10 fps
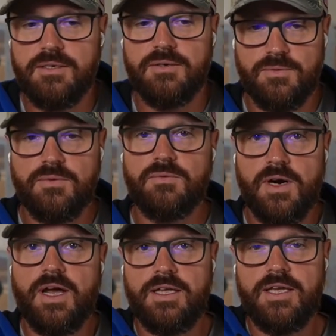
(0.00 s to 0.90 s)

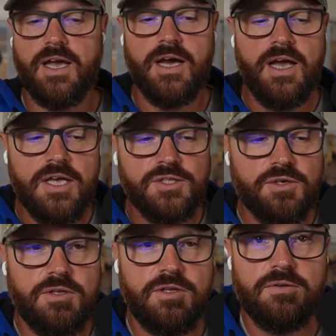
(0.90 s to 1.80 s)
Right. Yeah. So
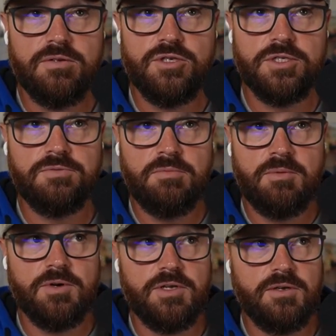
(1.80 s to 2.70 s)
you just remember
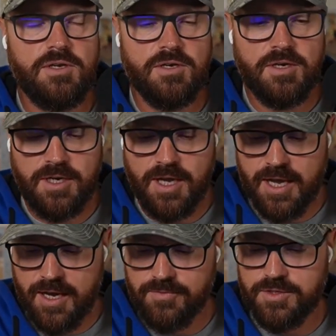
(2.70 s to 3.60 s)
you, you're going to
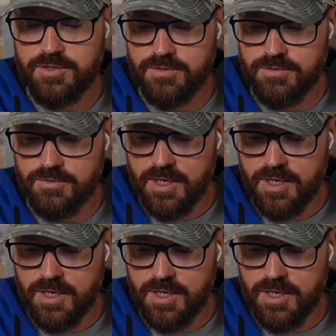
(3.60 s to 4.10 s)
have to